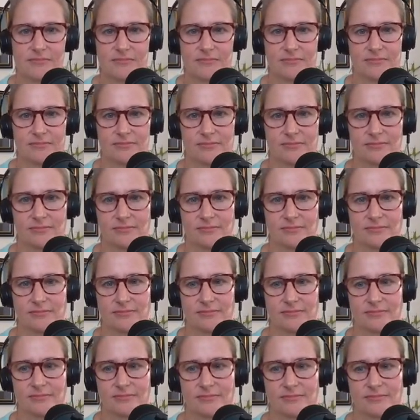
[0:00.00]

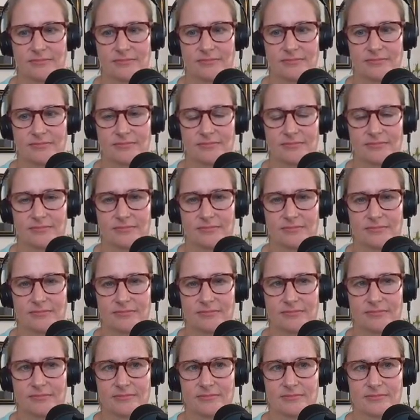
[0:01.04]

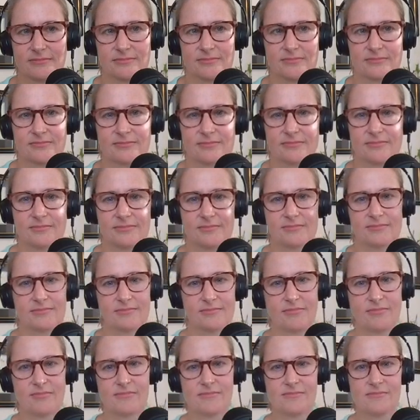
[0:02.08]

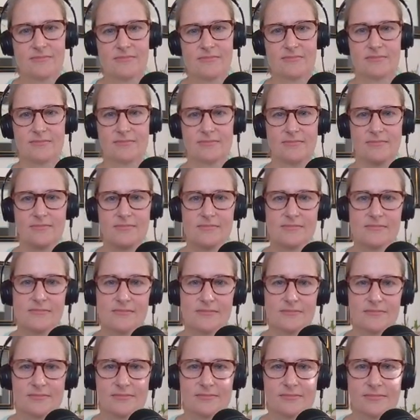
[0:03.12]

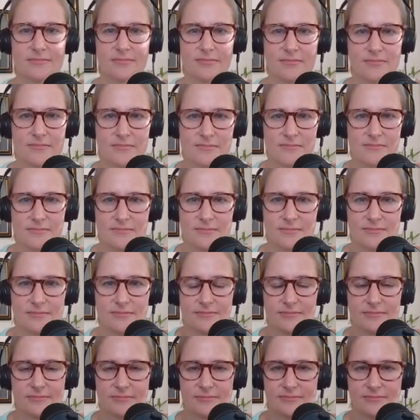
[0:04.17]

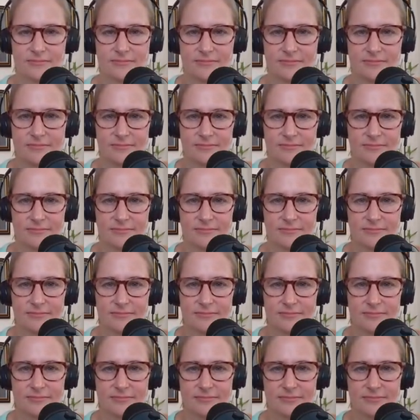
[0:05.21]

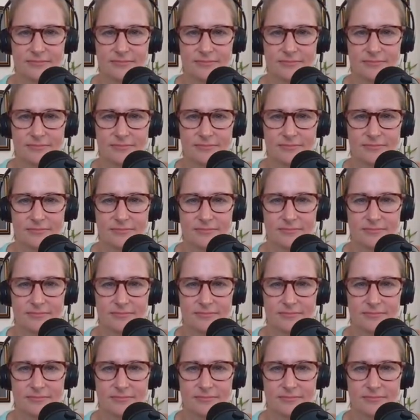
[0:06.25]
(not speaking)